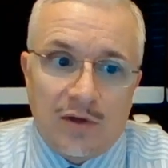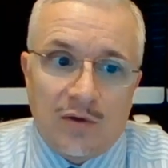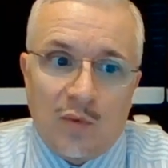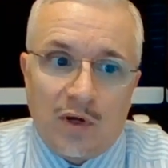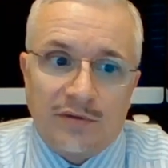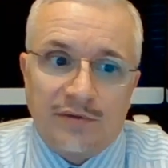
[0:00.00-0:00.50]

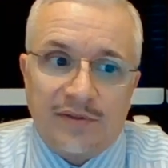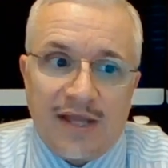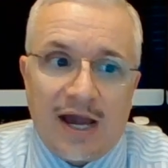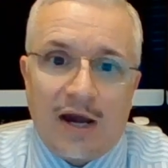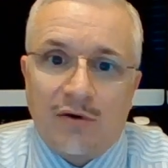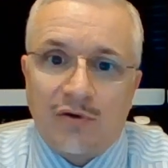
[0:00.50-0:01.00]
Well,
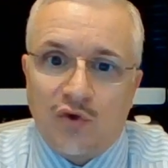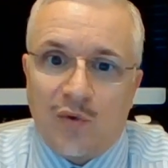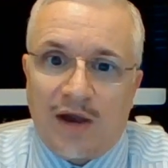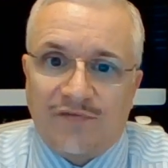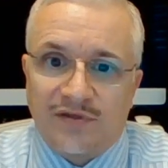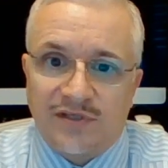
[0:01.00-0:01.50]
now you
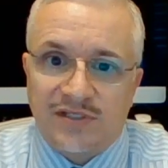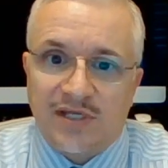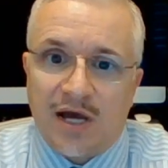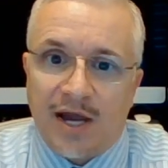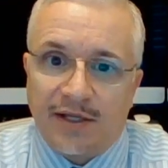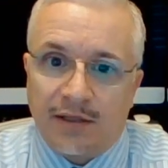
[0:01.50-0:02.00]
have to
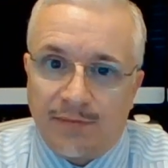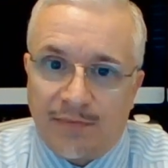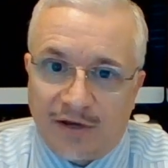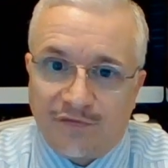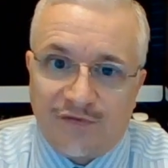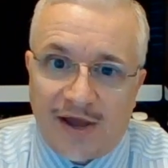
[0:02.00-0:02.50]
design in the
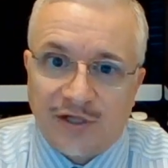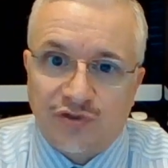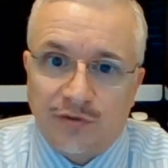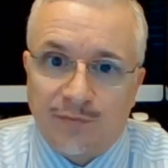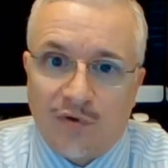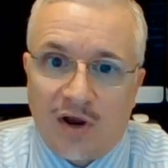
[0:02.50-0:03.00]

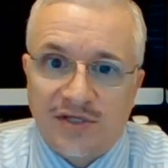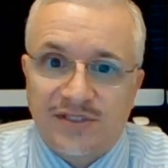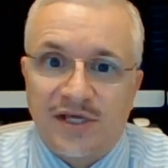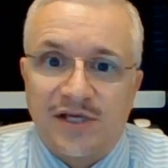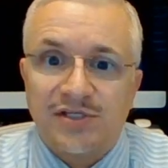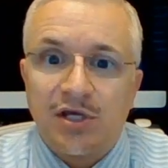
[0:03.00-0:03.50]
manufacturing
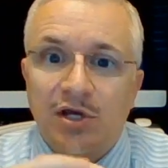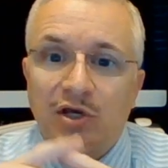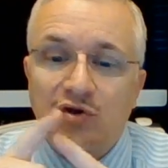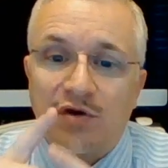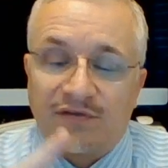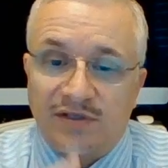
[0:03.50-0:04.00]
process.
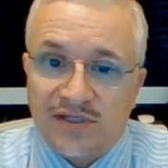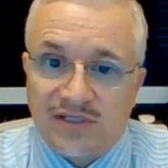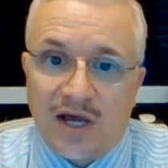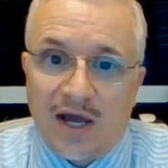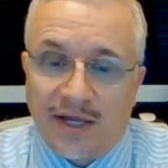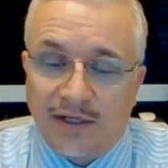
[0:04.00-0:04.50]
You have to
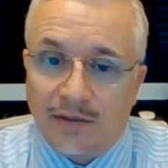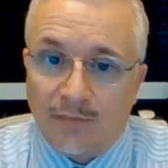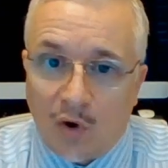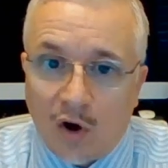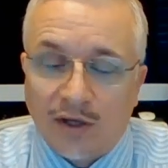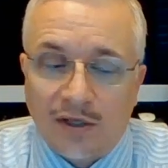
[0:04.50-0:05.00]
design in the
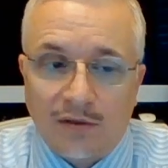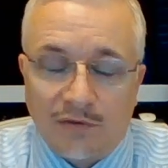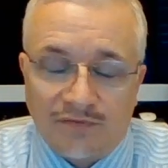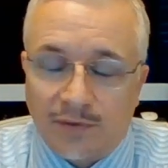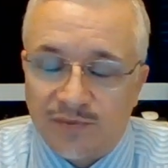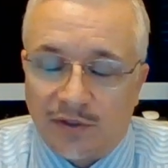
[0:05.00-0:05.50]
market. You
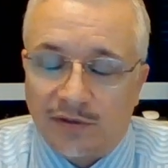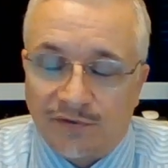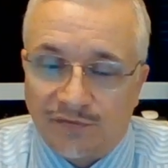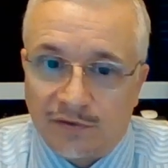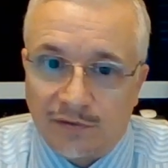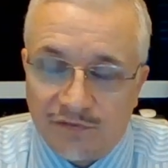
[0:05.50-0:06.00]
have
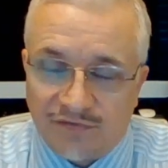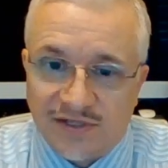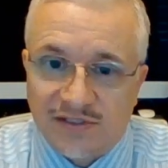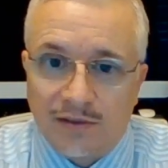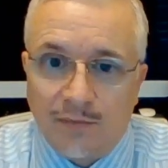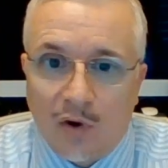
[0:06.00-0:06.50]
to
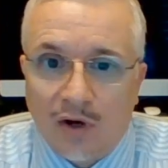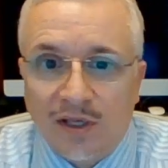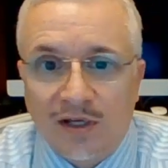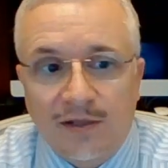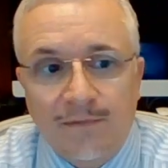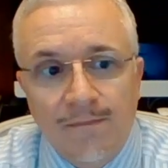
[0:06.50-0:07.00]
invest in the
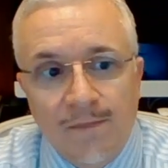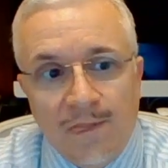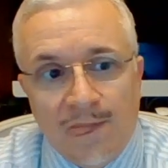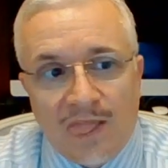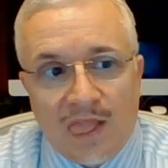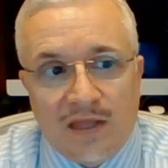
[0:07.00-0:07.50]
marketing.
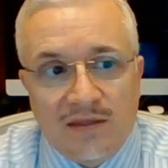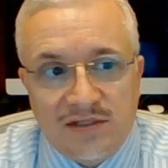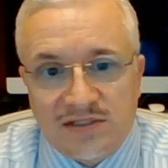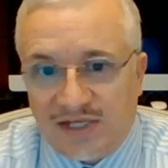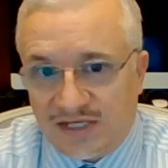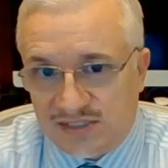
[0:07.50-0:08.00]

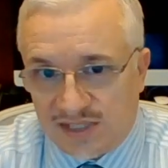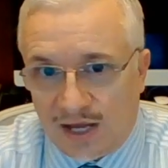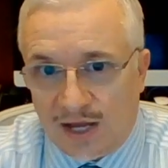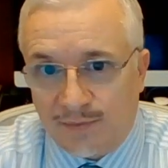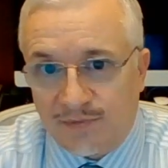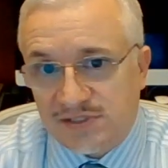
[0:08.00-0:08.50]
This takes
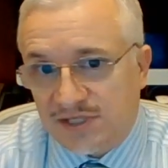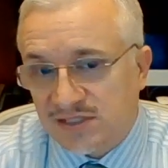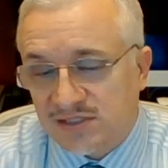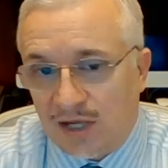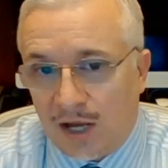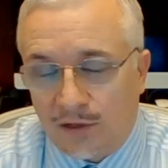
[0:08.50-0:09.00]
time. This takes
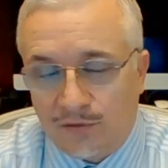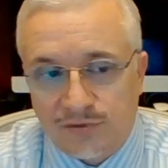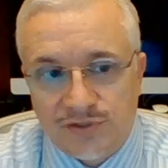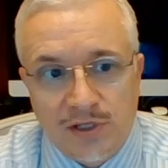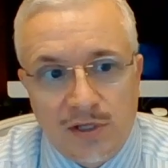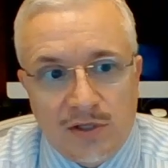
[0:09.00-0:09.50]

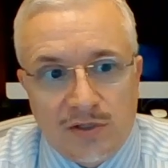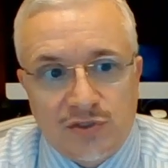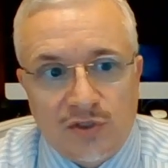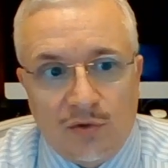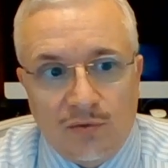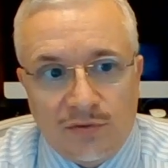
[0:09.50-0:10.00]
dollars.
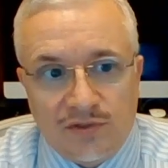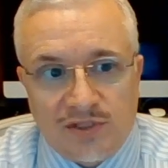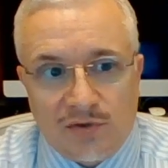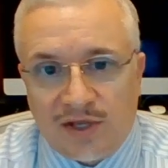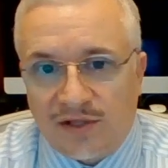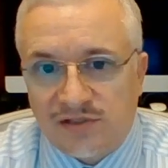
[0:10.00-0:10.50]
So you say,
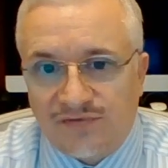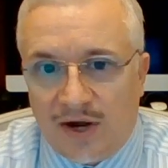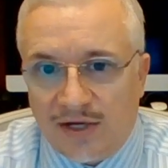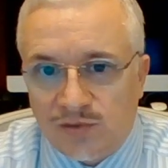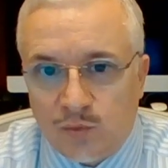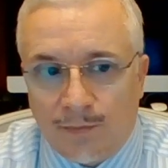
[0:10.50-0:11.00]
okay, that's
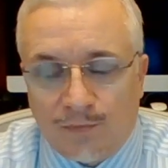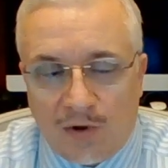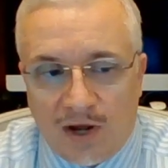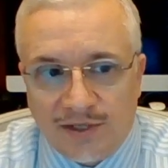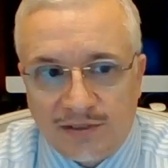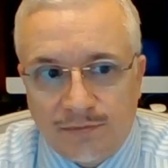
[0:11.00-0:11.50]
fine. It's one
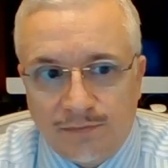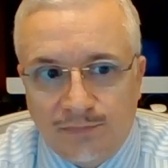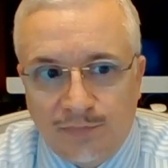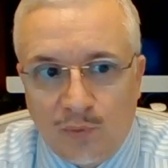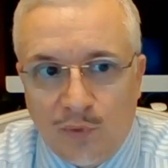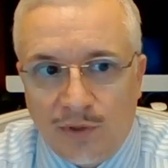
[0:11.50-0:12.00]
product,
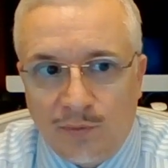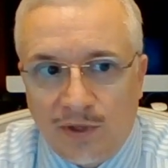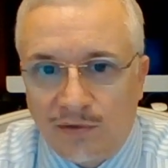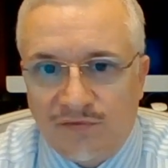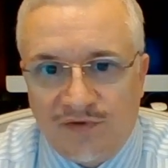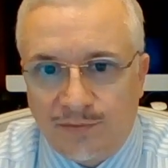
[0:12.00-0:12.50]
but we
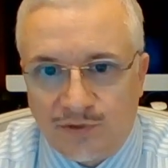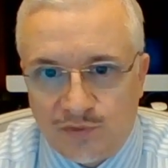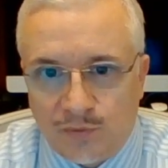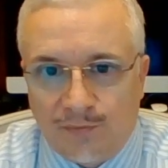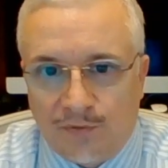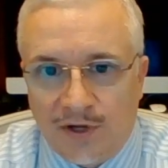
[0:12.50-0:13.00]
don't develop just
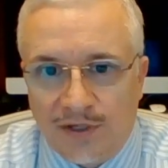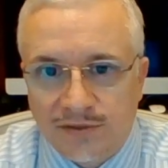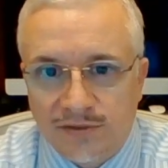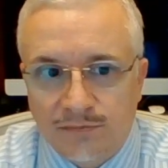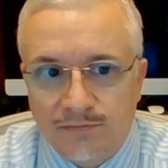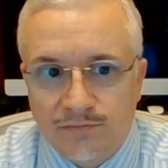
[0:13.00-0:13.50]
one product.
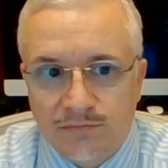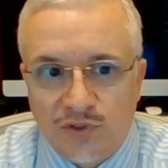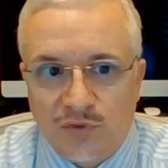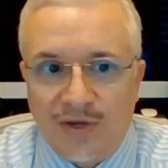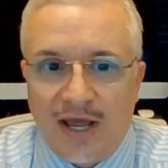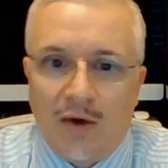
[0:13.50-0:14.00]

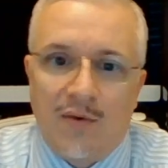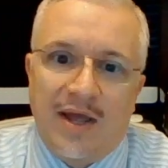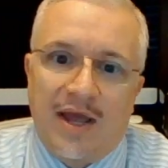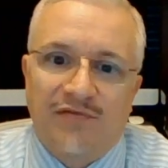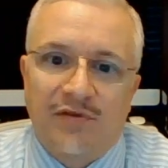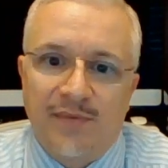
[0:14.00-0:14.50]
So now I
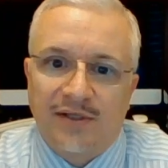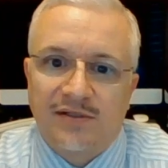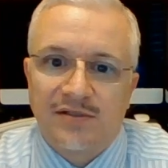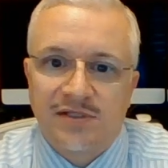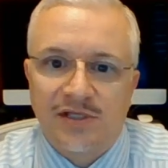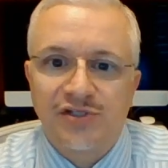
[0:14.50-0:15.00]
have to
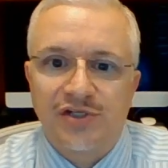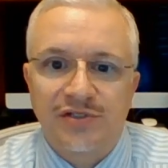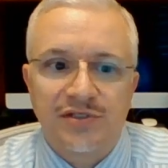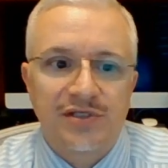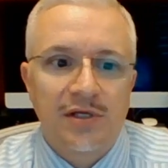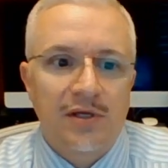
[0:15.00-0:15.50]

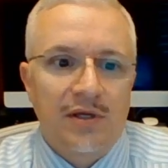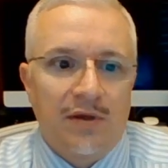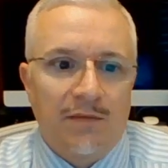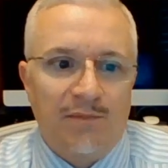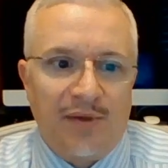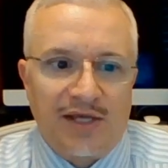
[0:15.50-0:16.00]
decisions
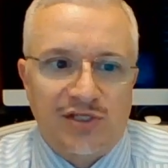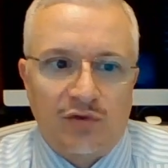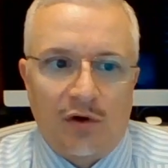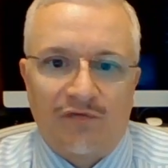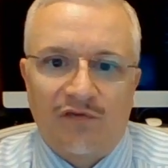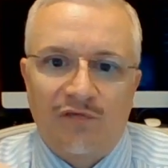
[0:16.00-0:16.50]
based
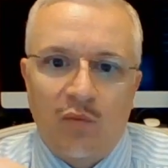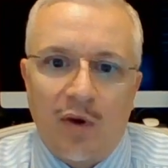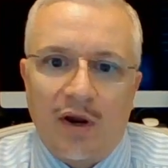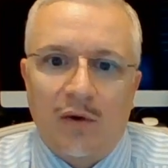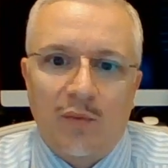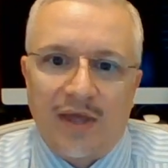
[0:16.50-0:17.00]
off of
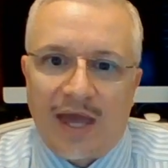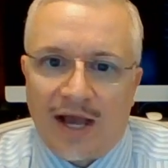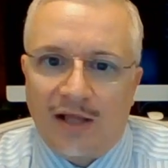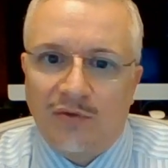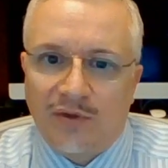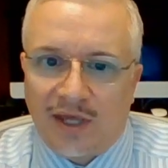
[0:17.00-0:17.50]
where we
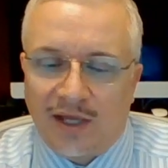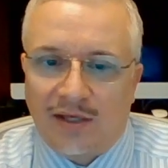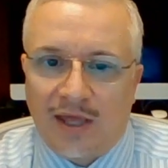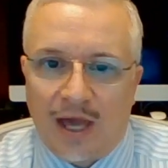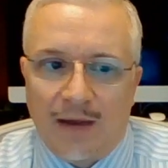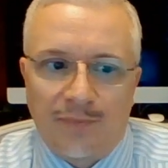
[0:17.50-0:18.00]
allocate
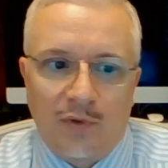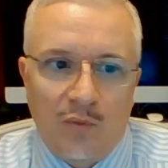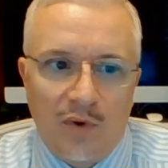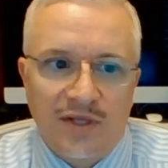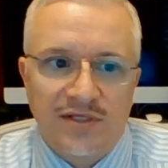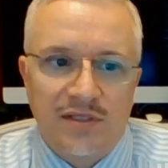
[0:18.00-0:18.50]
capital.
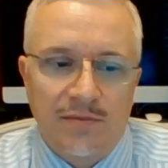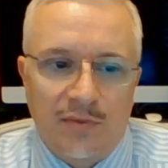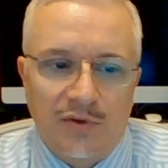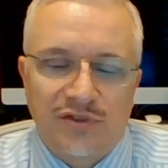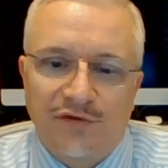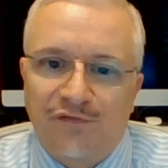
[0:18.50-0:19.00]
What is the
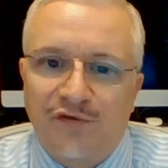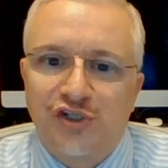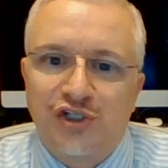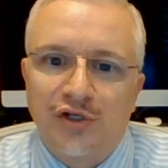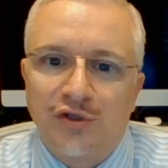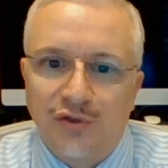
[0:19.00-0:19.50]
most
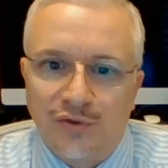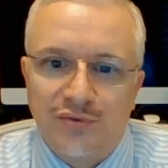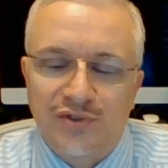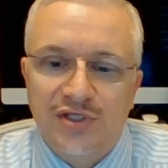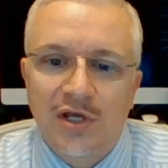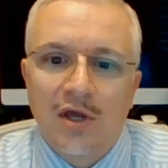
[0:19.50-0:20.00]
efficient
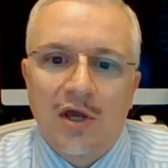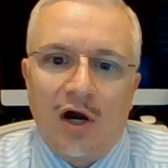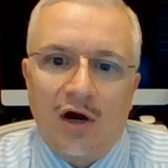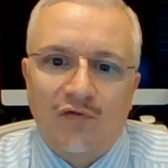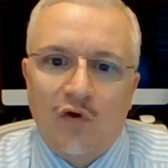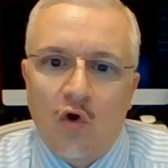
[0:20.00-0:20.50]
use
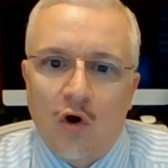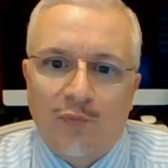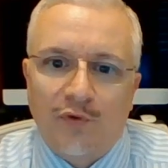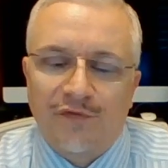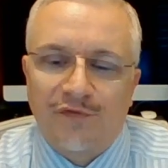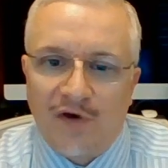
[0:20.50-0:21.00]
of
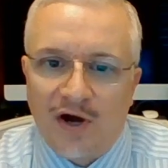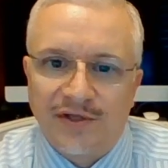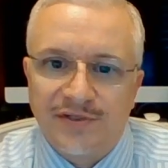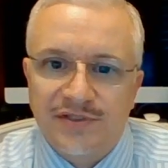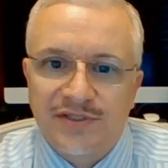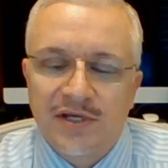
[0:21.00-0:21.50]
corporate
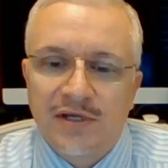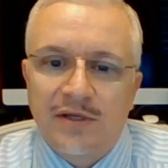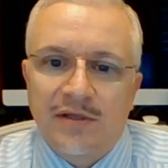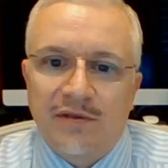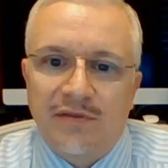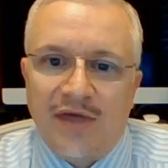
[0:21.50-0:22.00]
funds
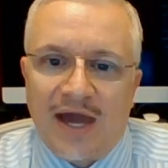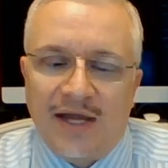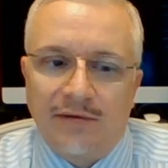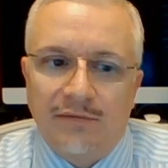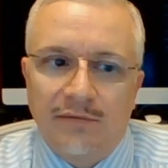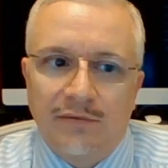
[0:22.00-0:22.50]

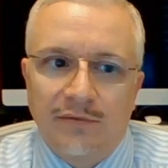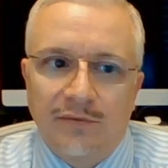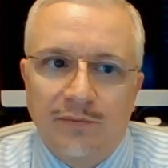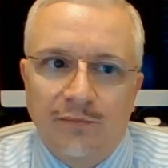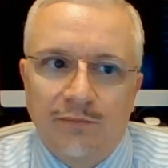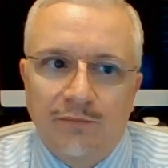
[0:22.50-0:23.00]
that
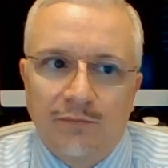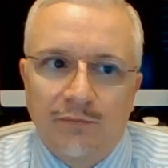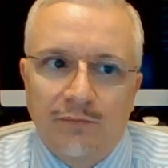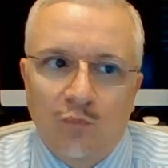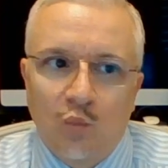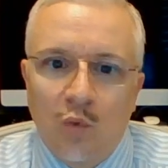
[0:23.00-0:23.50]

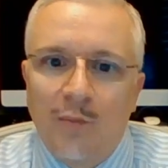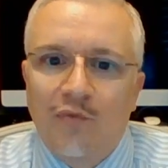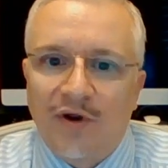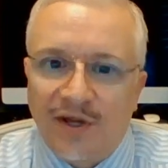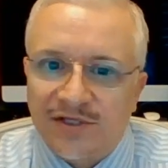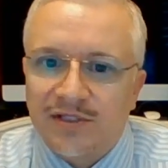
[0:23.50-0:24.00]
will
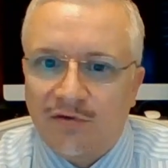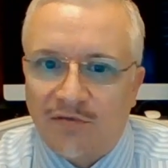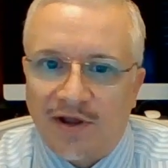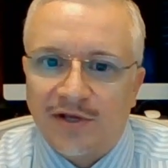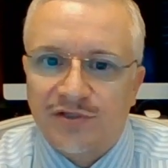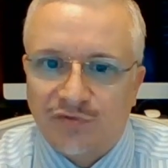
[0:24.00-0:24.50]
bring us the
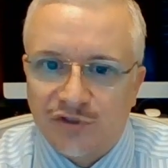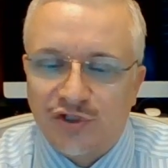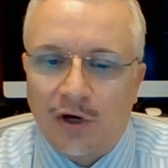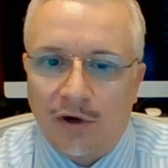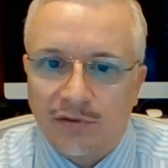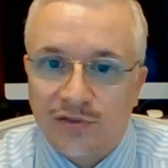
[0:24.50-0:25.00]
greatest
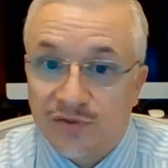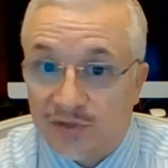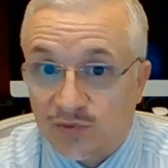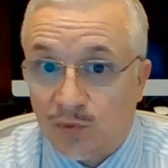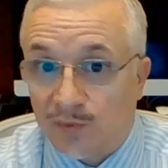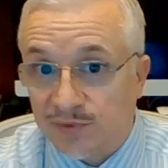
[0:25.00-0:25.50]
return? So
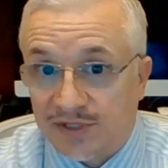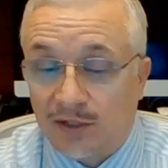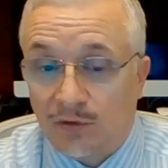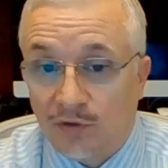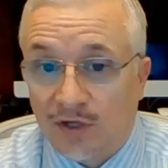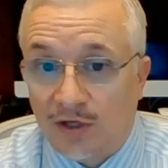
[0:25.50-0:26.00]
that's why we take a
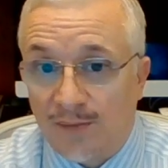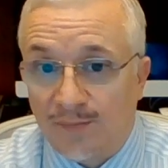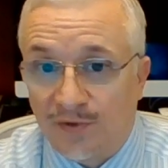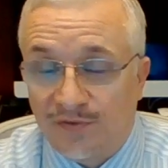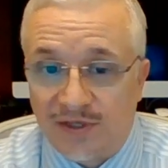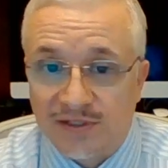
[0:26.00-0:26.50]
look at a
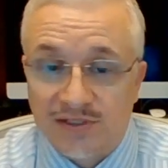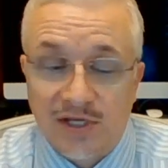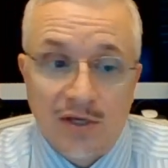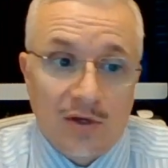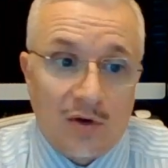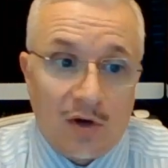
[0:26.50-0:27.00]
couple of things.
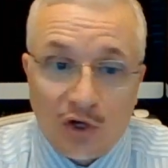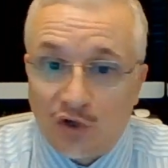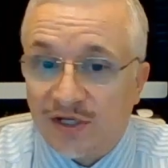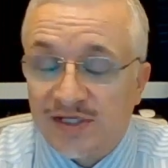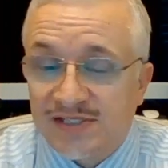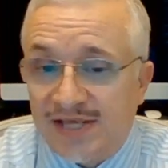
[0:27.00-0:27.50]
A good
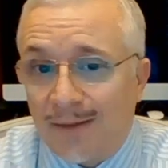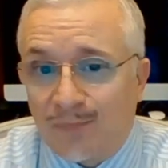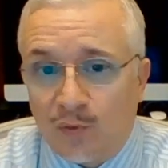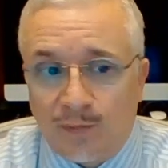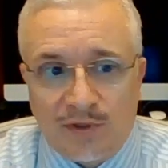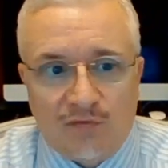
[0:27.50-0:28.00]
example
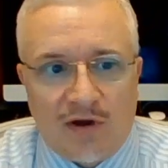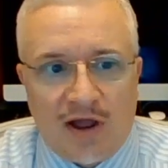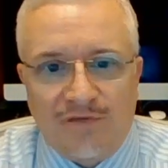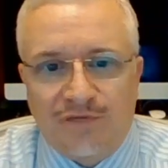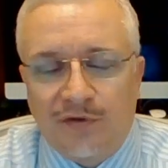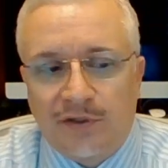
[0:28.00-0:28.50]
would be the rifle.